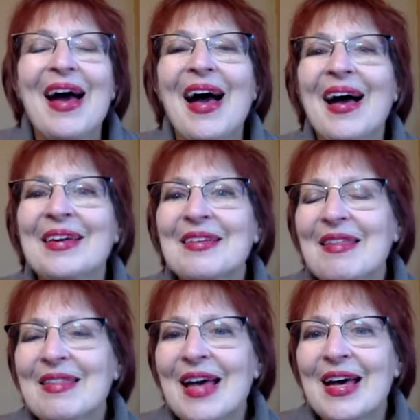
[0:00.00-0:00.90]
And
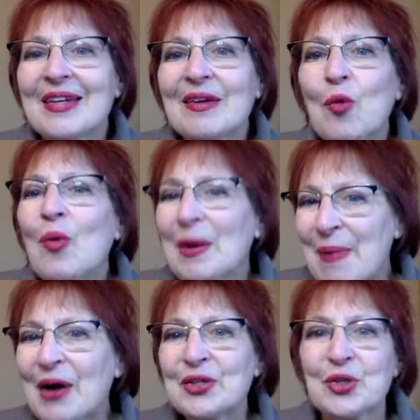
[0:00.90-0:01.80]
then, what
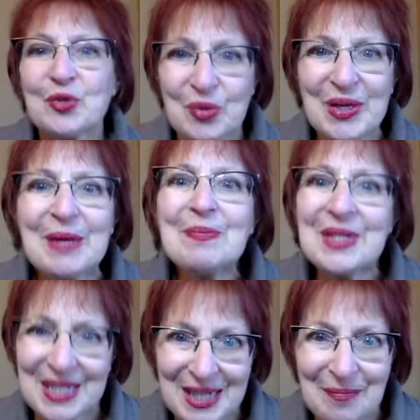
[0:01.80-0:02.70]
about your dream
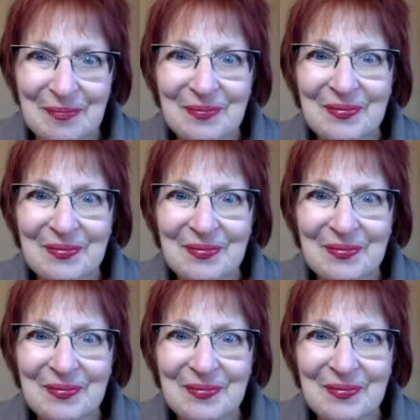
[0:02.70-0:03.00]
team?